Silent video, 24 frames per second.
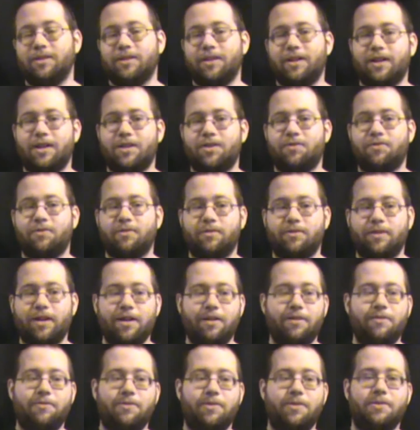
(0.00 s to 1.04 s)
Like that's for
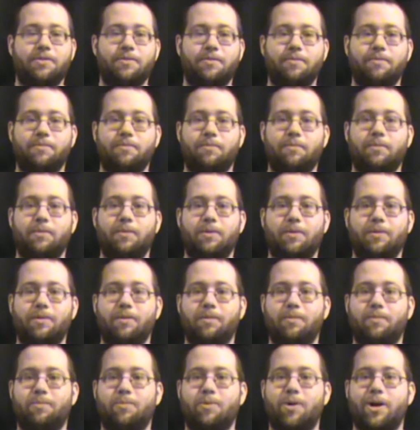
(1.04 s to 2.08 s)
telephone
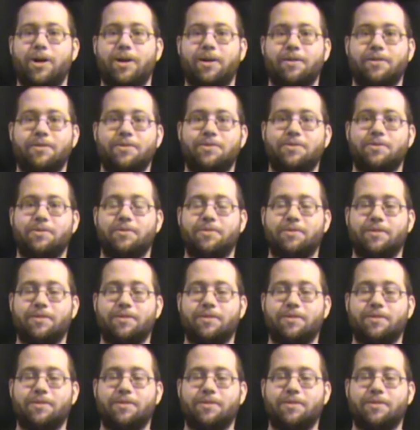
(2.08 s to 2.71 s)
wires,